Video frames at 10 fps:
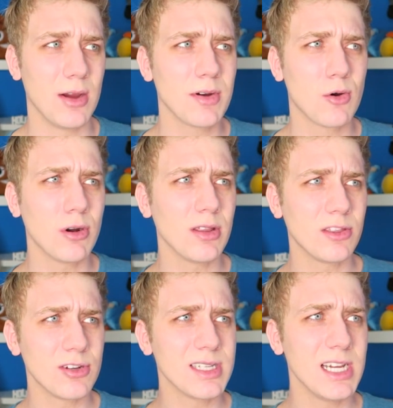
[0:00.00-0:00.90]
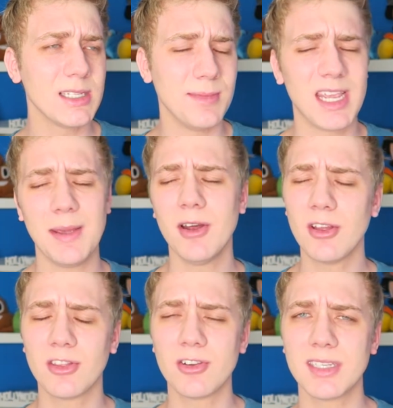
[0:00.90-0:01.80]
I record on Thursdays, it came out
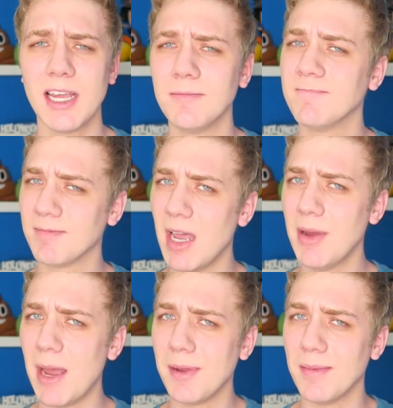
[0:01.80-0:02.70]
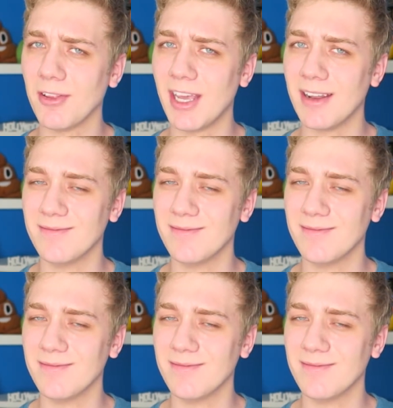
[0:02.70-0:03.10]
on Thursday, I'm happy about that.